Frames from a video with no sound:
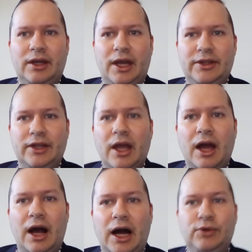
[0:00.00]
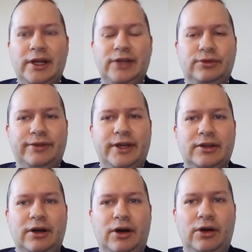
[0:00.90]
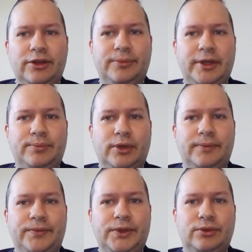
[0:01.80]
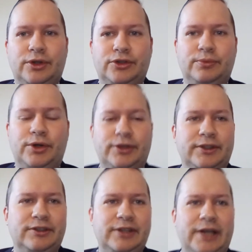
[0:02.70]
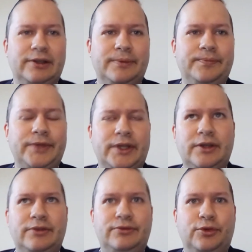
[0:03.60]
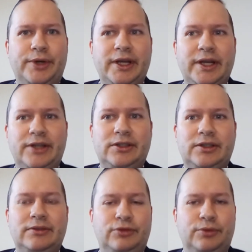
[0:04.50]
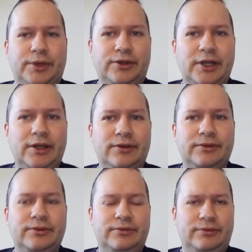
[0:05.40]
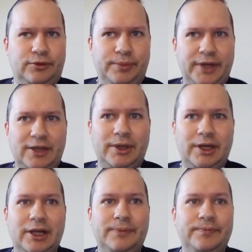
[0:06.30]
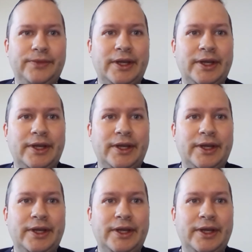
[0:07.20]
And I would like to thank all the people who are supporting this channel through prayers, through Patreon, through PayPal.